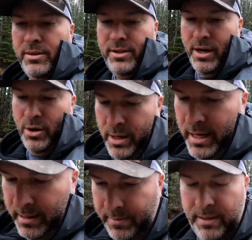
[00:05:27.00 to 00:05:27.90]

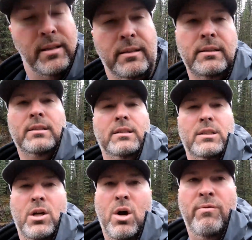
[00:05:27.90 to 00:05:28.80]
So
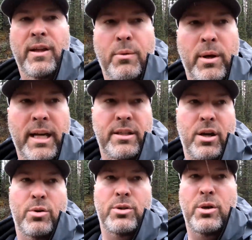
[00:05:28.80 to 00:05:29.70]
hopefully we get to
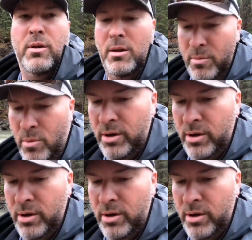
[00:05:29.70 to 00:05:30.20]
go do a little bit more